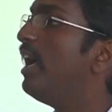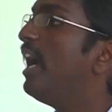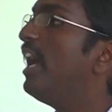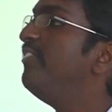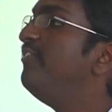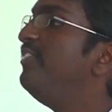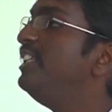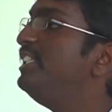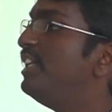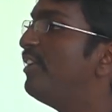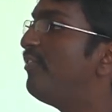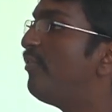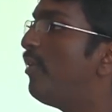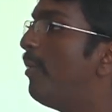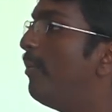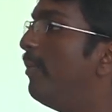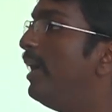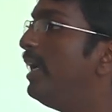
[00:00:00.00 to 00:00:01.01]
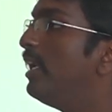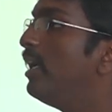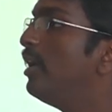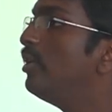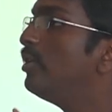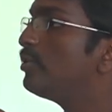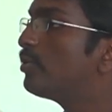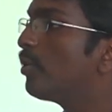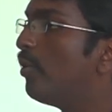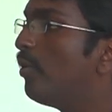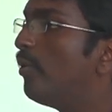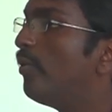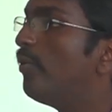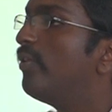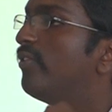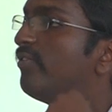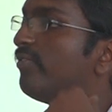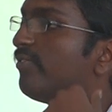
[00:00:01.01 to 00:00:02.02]
and VGA format. So
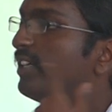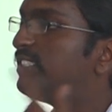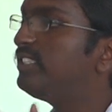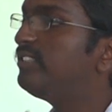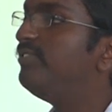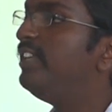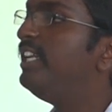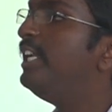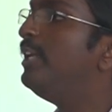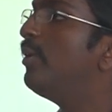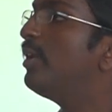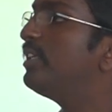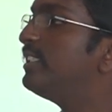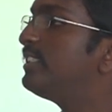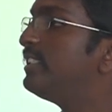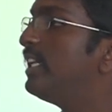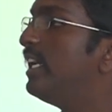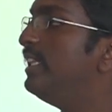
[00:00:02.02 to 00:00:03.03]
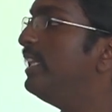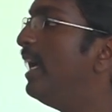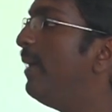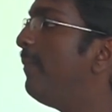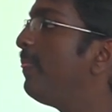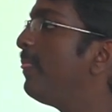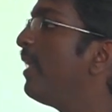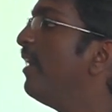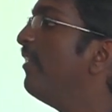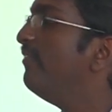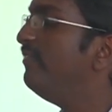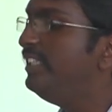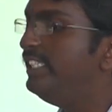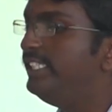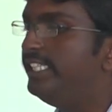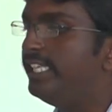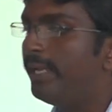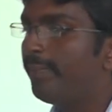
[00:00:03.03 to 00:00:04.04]
first we need to understand the
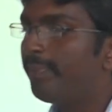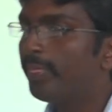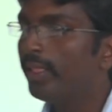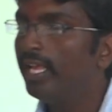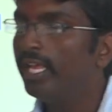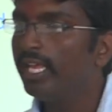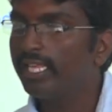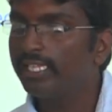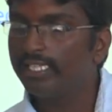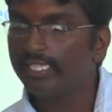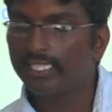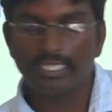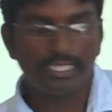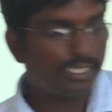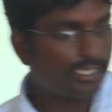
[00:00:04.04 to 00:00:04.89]
VGA. The